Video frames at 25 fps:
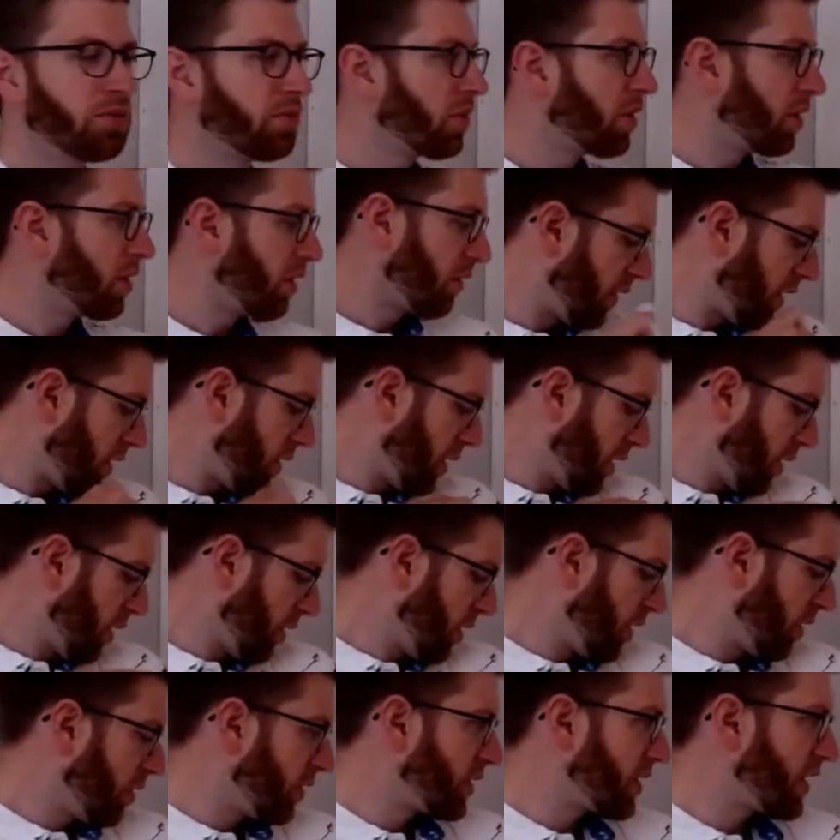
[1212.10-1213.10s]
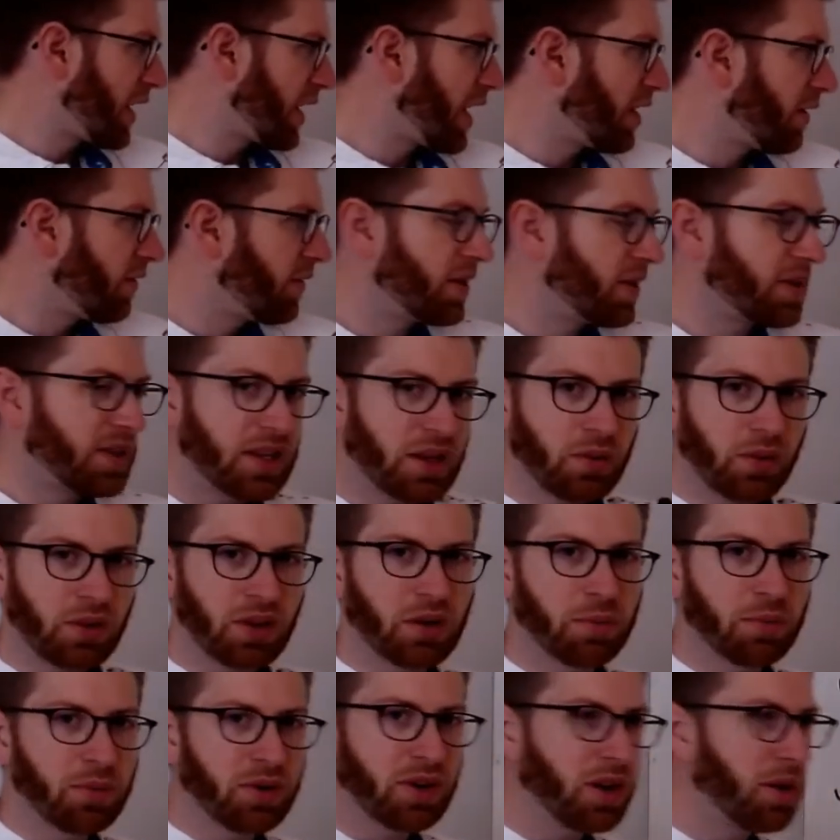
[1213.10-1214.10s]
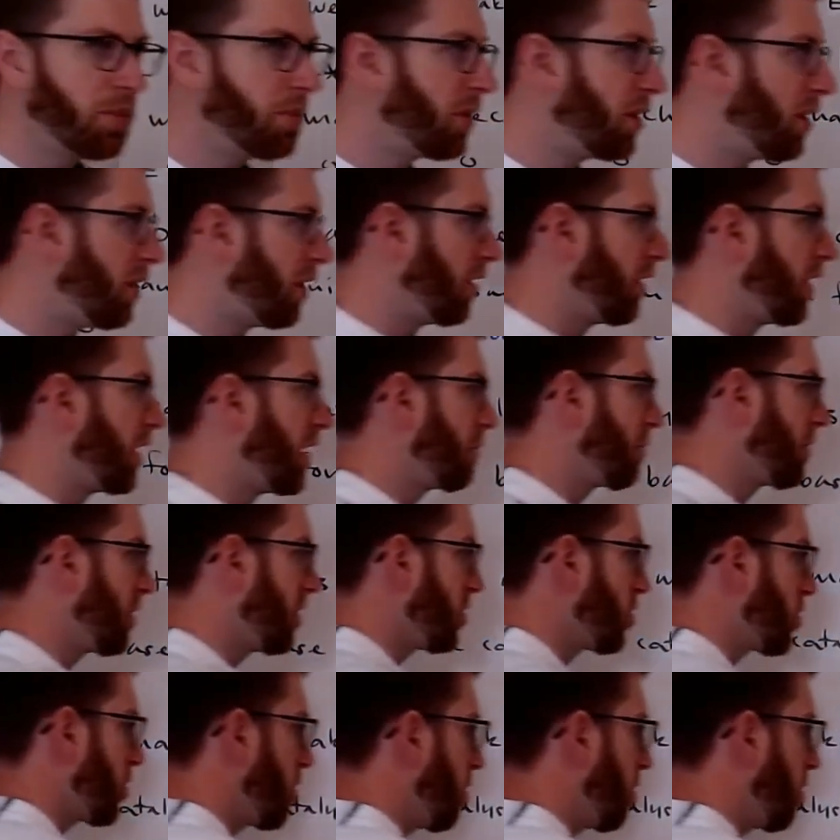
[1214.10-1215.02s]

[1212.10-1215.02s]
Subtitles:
If I look at the other side of this equilibrium that I'm going to show